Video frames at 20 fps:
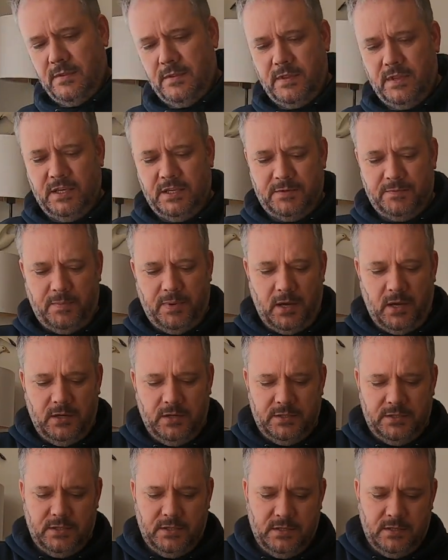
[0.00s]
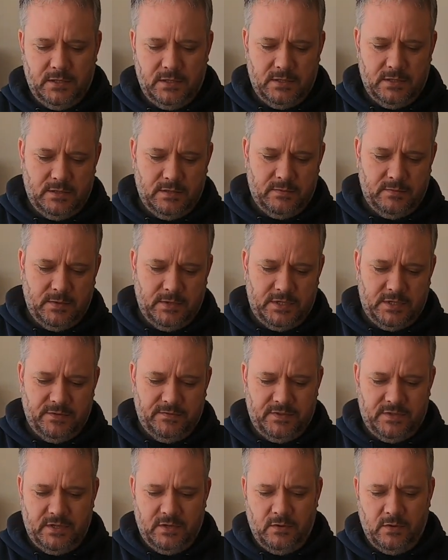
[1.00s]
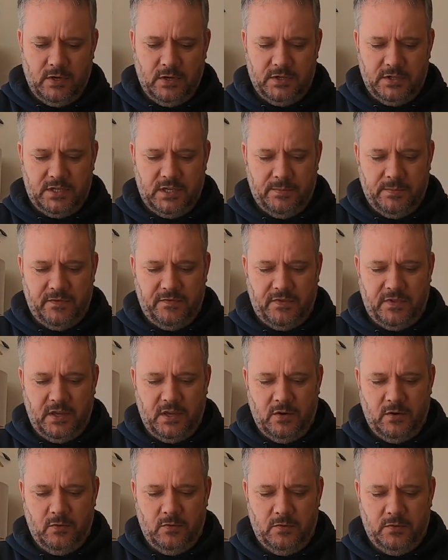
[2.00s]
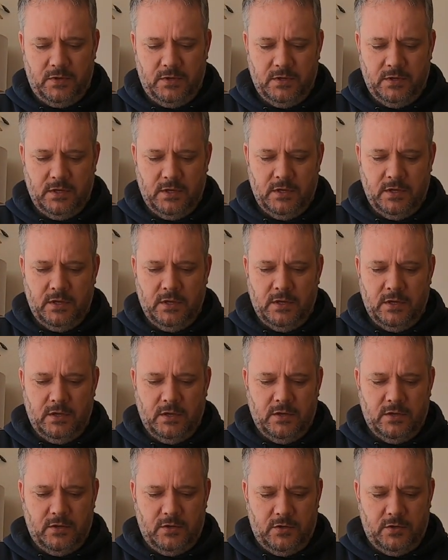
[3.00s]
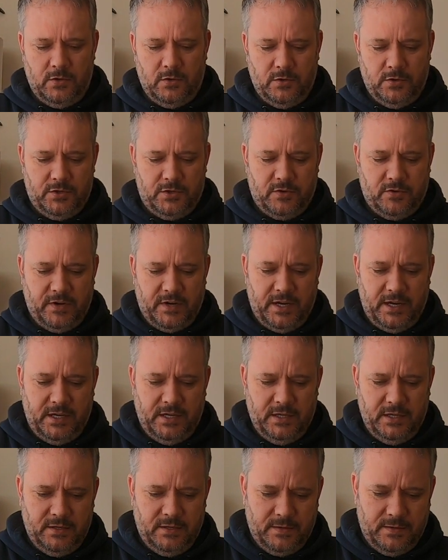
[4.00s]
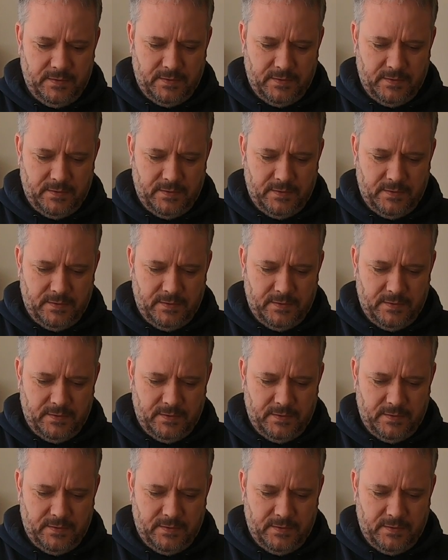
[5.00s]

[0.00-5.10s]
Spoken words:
this pot, which I've still got some of the old door screen.